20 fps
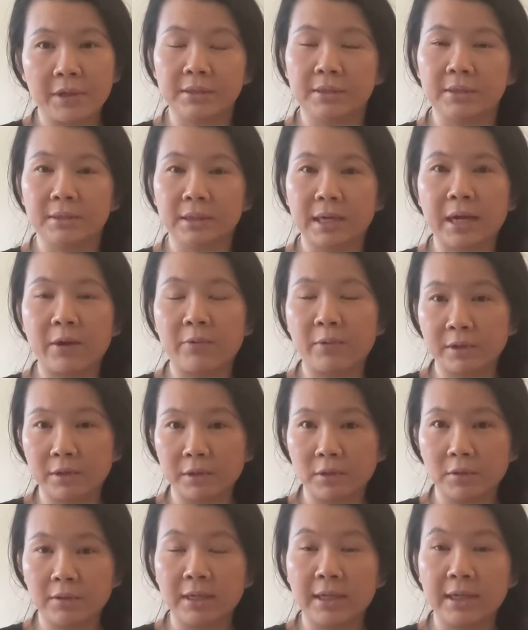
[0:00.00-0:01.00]
because I want
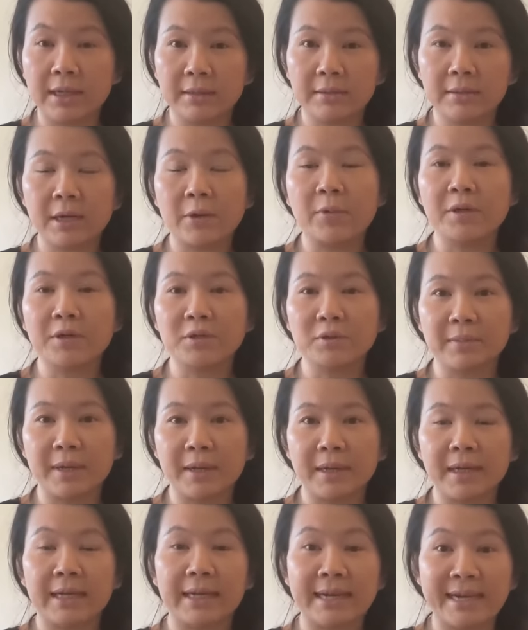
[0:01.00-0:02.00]
to go the I want to
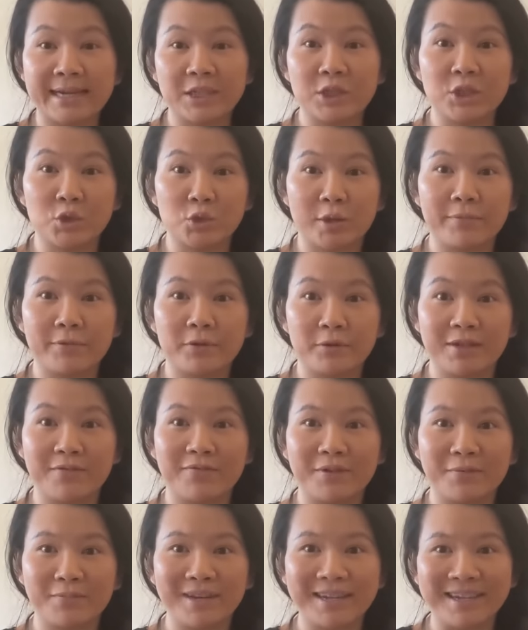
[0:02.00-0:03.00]
make a less trip to
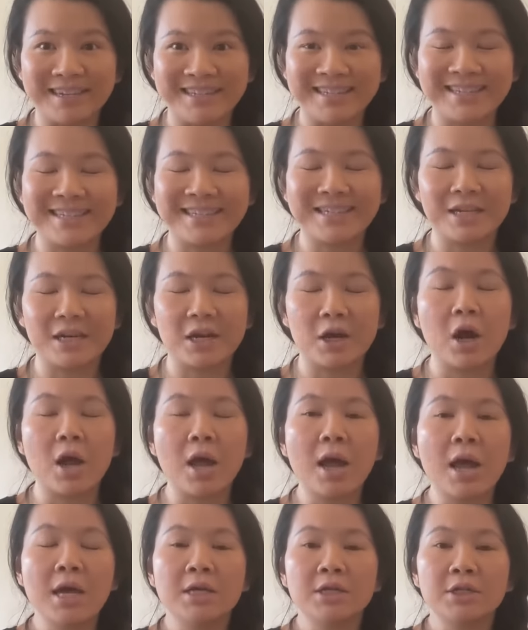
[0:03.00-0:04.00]
different places, you know.
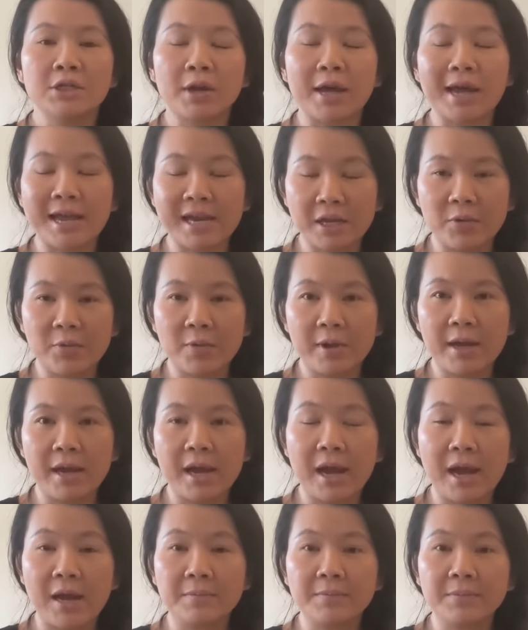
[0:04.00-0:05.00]
So
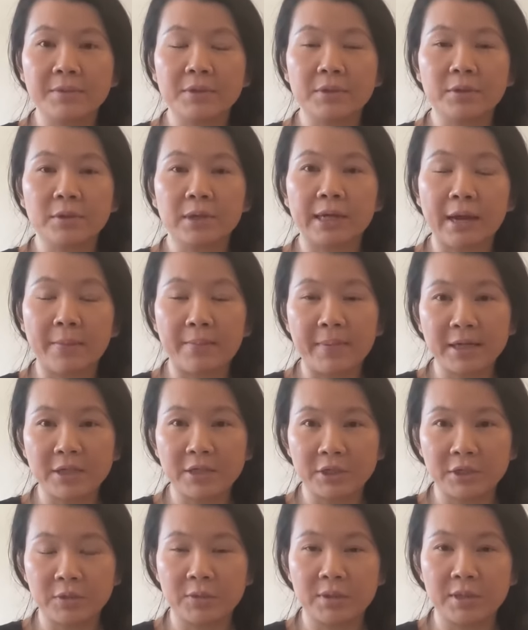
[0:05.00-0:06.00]
anyway, um, so get
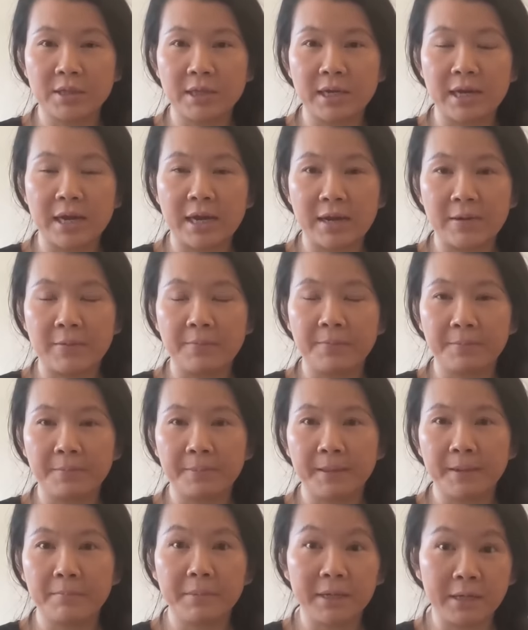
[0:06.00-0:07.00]
back to the um,
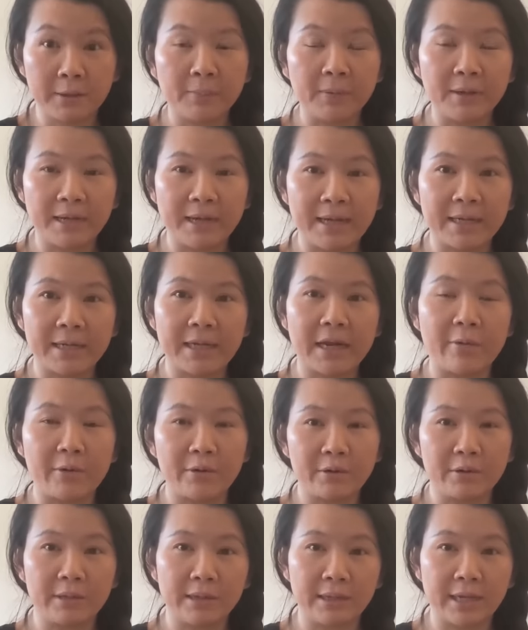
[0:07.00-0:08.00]
meal plan. I
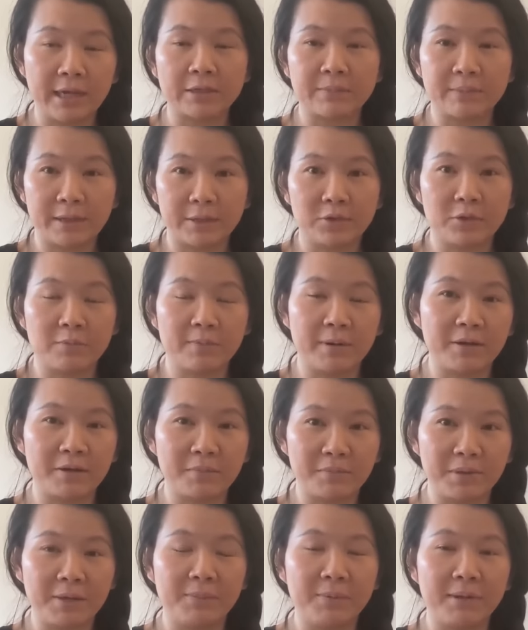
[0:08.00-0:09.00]
want to explain to you about
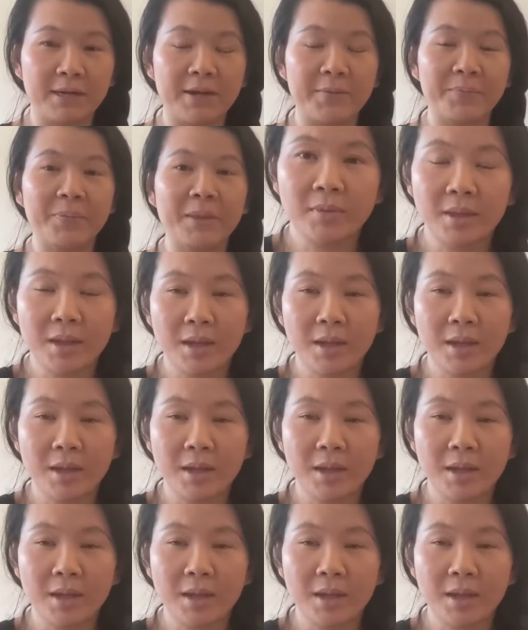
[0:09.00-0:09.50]
the meal plan.